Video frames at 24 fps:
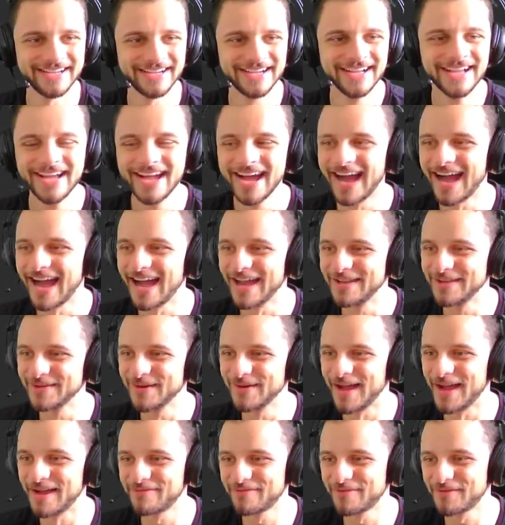I
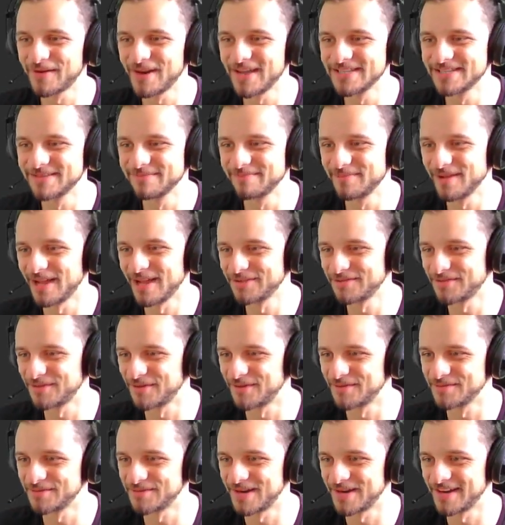do have crazy
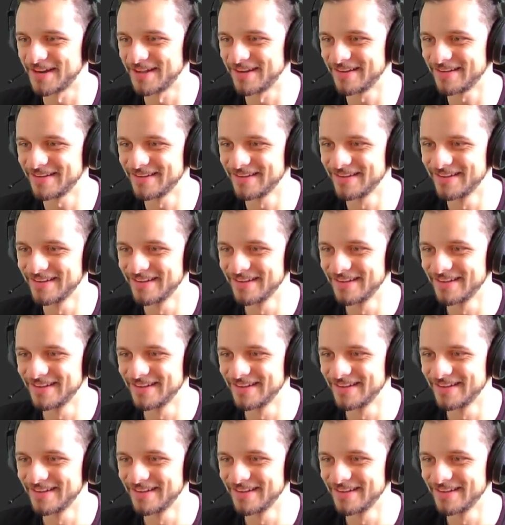platforms right now.